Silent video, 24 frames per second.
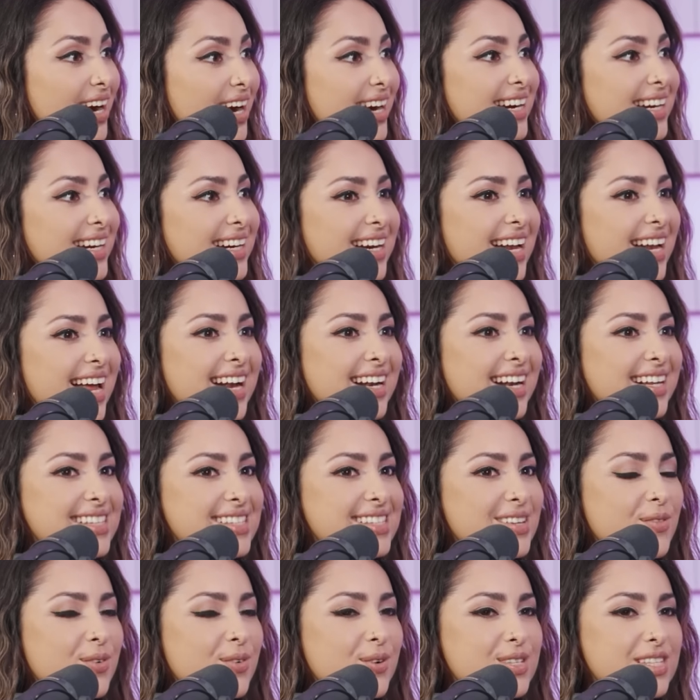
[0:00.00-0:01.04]
else. Mm-hmm. And it's
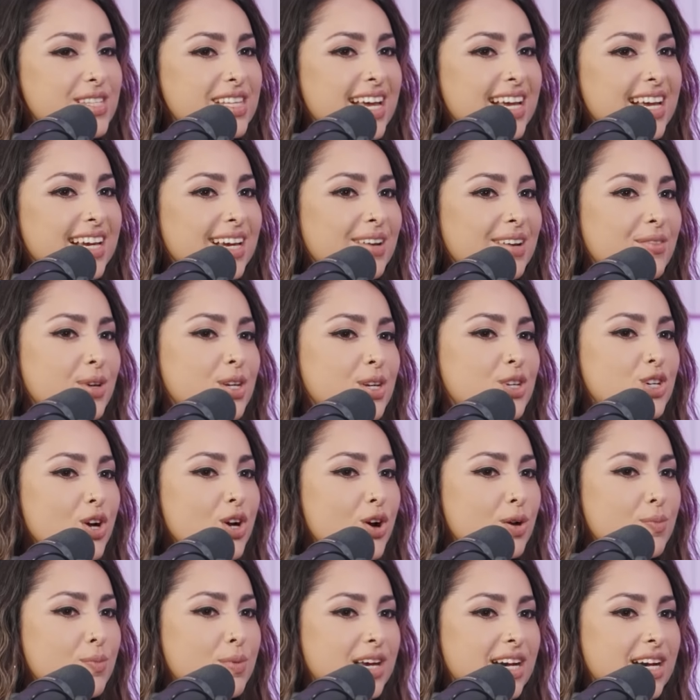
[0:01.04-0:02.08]
almost like, we
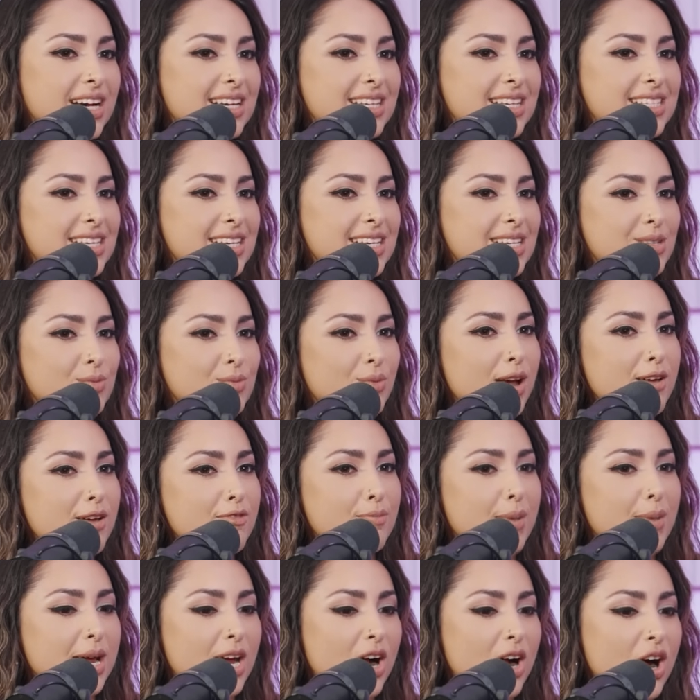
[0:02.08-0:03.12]
joke because his wife,
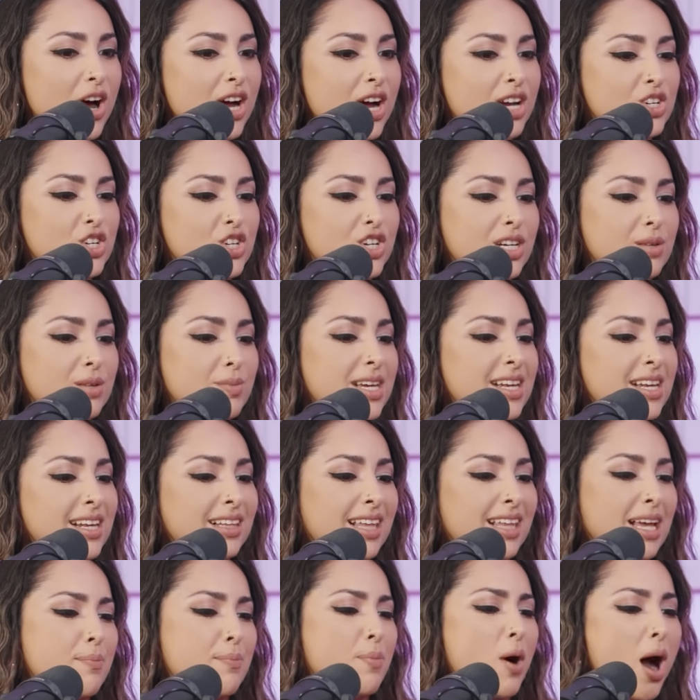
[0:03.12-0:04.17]
my aunt, she could be eating
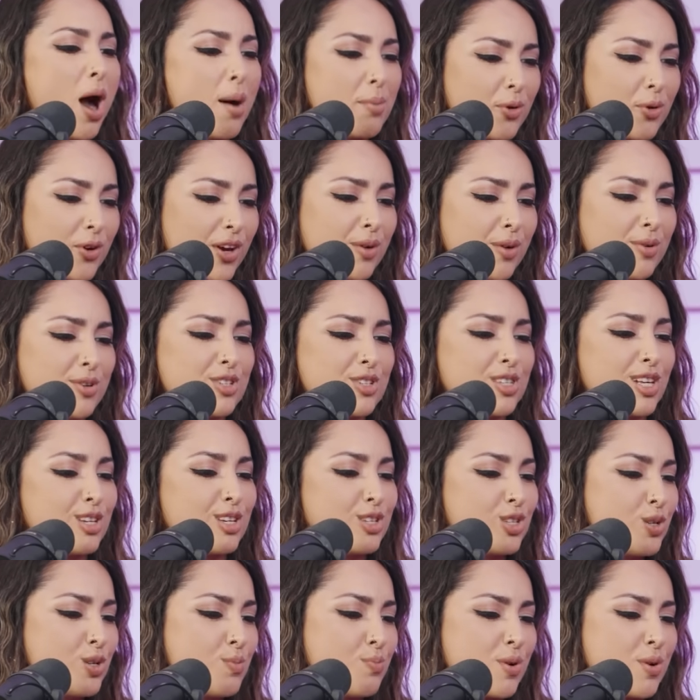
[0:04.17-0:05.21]
like pomegranate, which is like
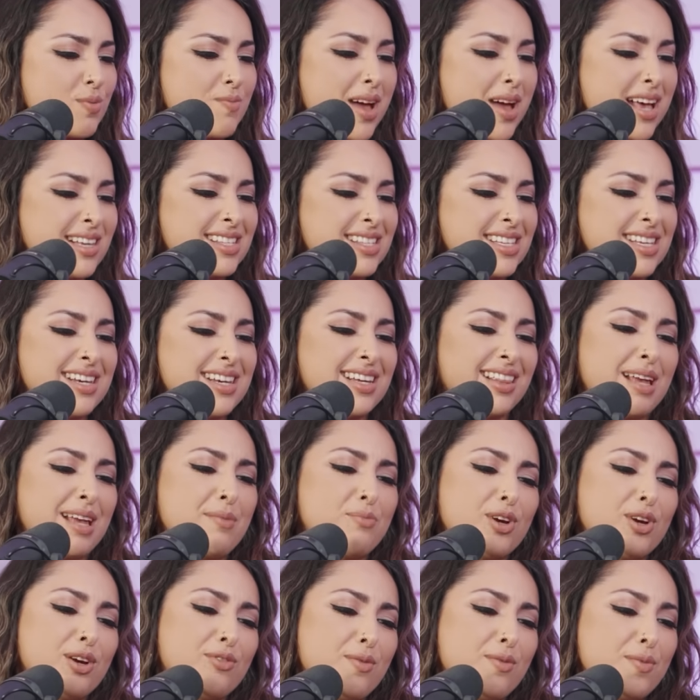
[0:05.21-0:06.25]
super messy and like
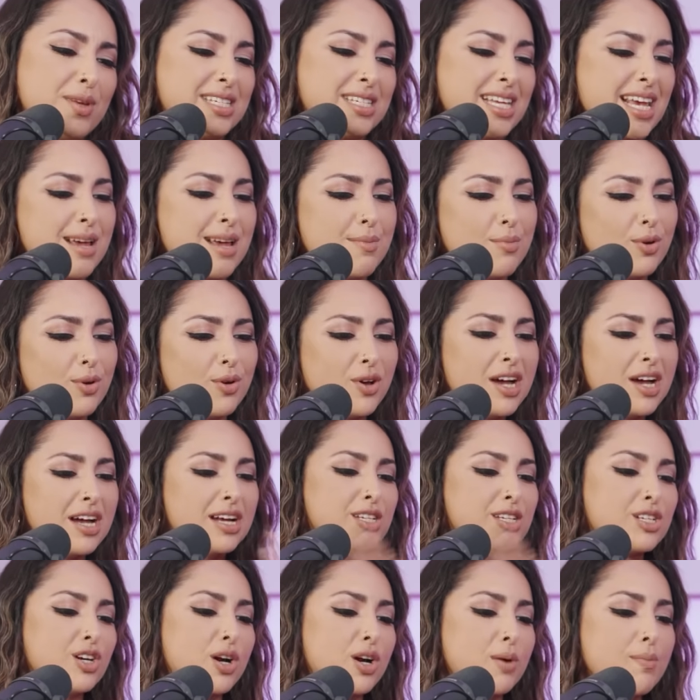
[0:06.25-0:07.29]
bringing from the table
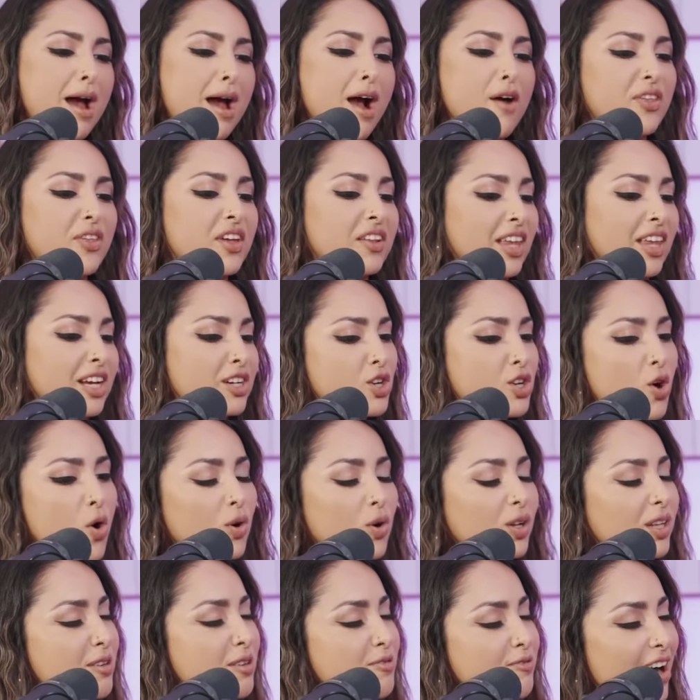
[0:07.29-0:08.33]
to her mouth and like
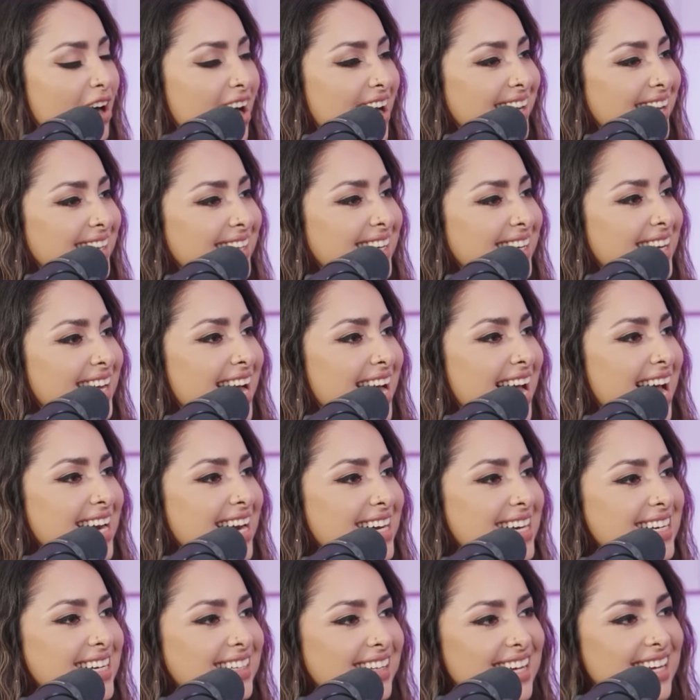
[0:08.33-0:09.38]
totally fine. And
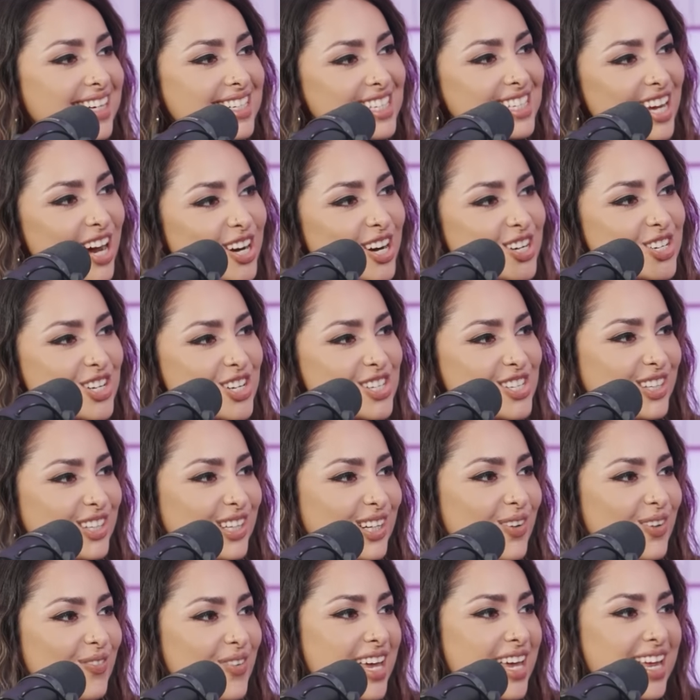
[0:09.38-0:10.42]
he like touches a
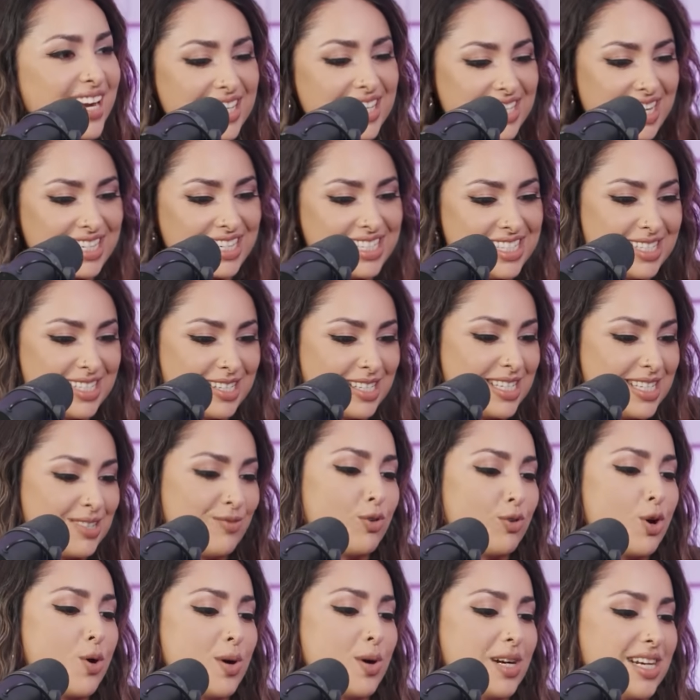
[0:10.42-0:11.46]
little bit and it's like
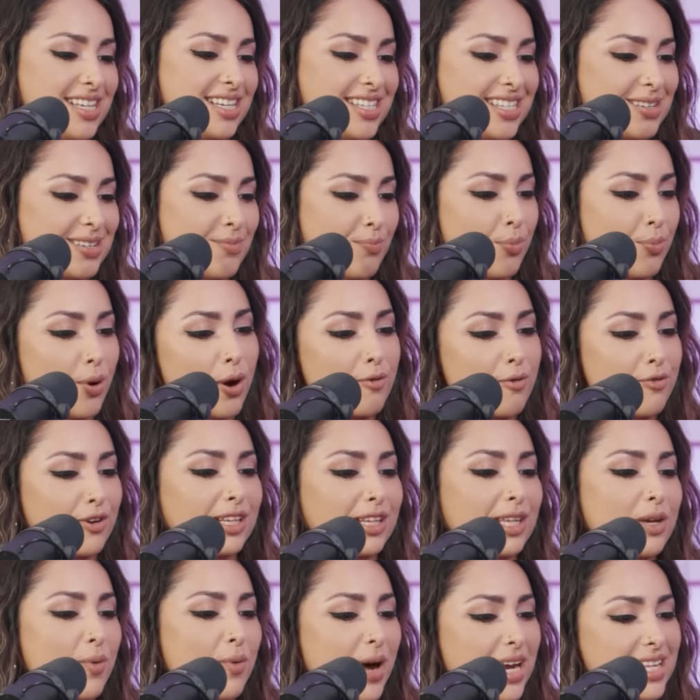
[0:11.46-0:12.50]
ruined his
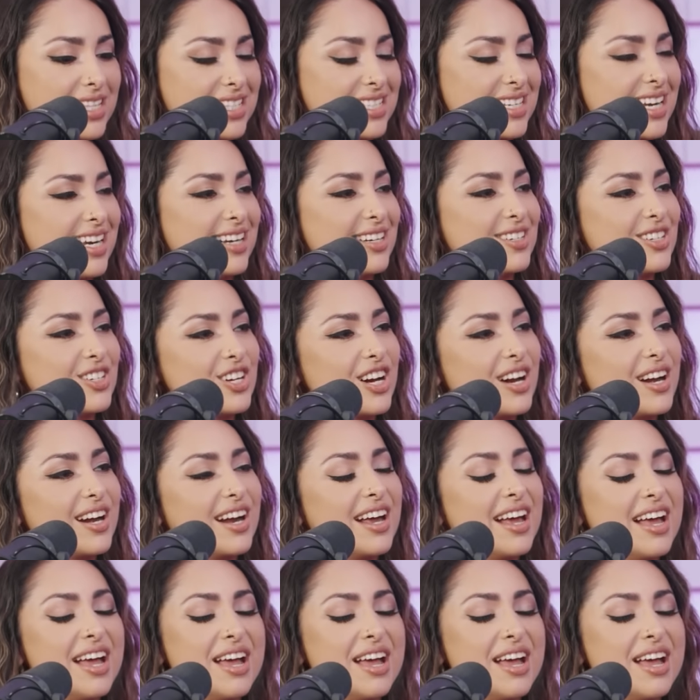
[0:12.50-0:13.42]
perfectly white stained shirt.